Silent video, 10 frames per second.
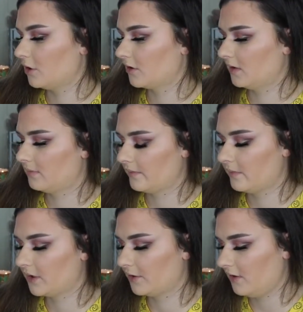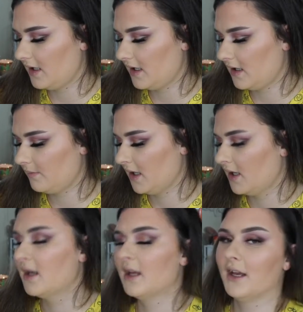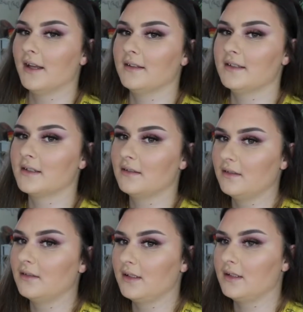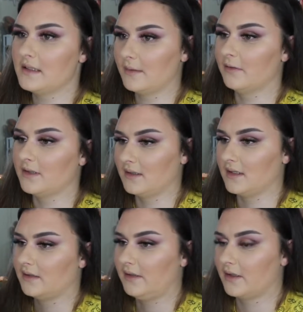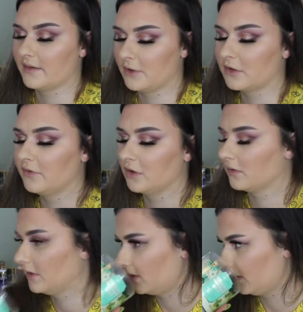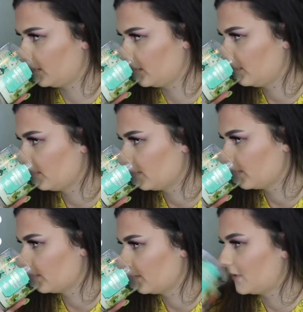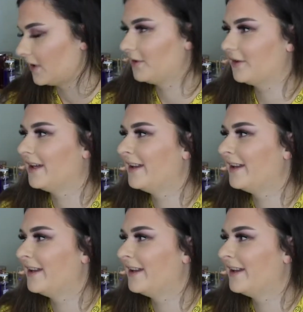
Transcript: Chocolate Peppermint Cream. And this literally smells exactly like a block of chocolate. Like, I don't know